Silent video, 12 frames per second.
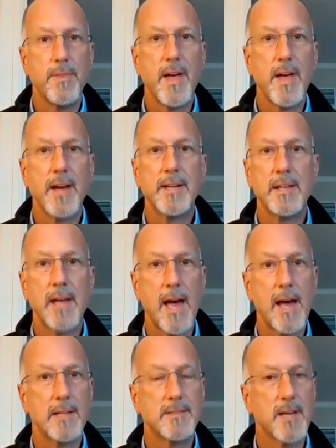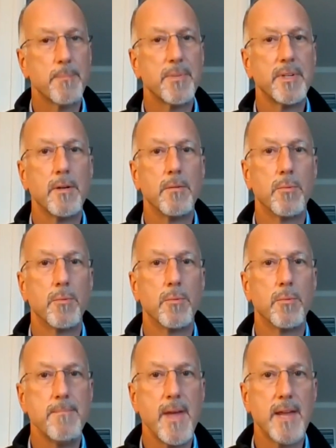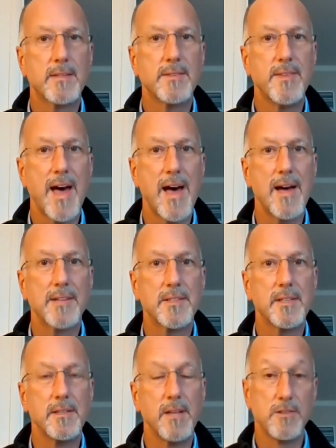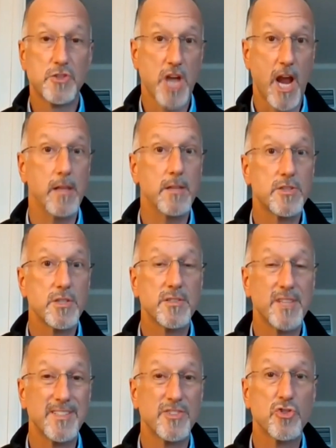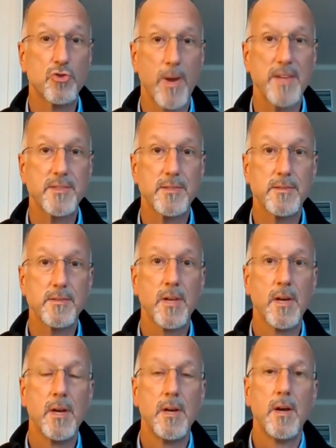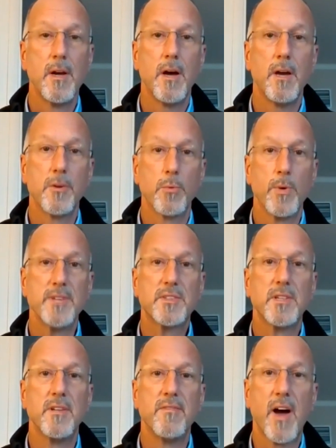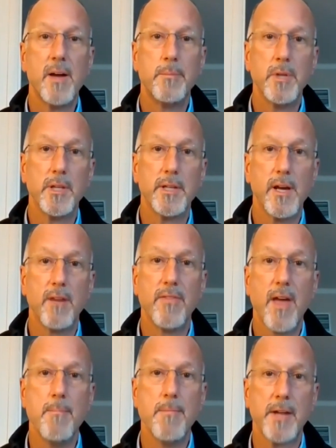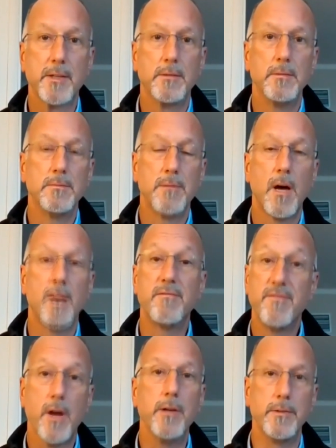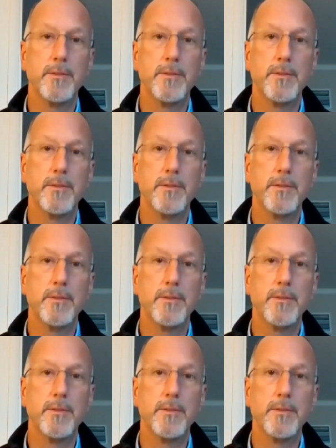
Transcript: then it adds up and it really makes that, it, it challenges and stresses uh, the risk and the viability of that medical uh, fund.